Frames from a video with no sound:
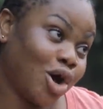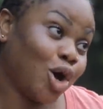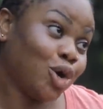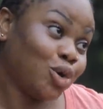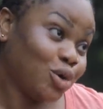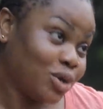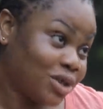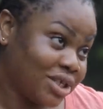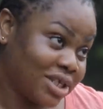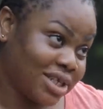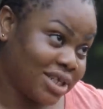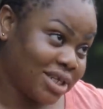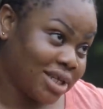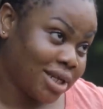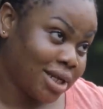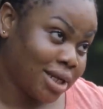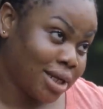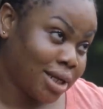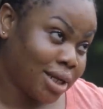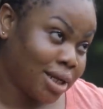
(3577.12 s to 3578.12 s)
Oluchi.
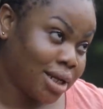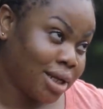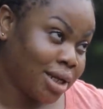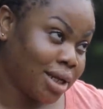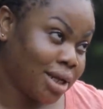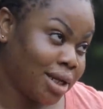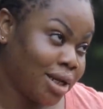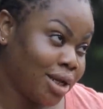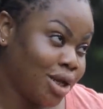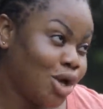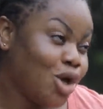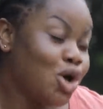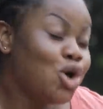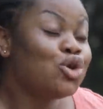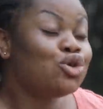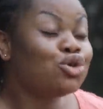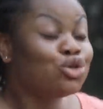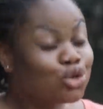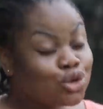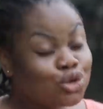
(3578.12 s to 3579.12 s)

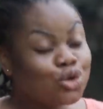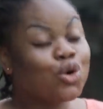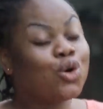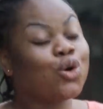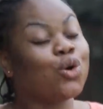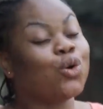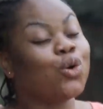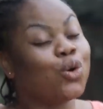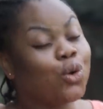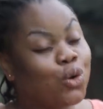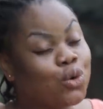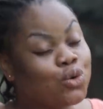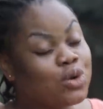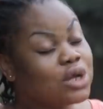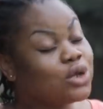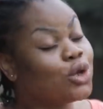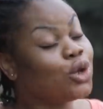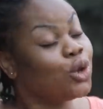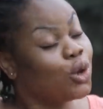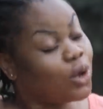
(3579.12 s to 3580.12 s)
So, you
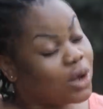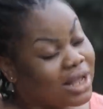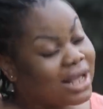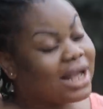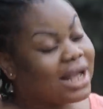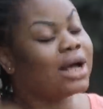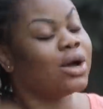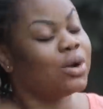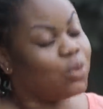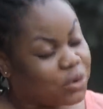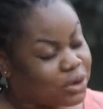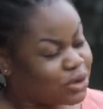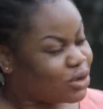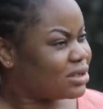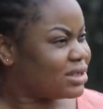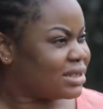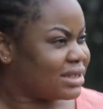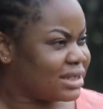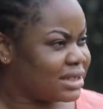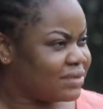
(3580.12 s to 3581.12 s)
are no longer with
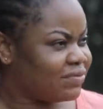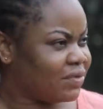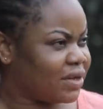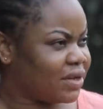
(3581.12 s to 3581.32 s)
us in this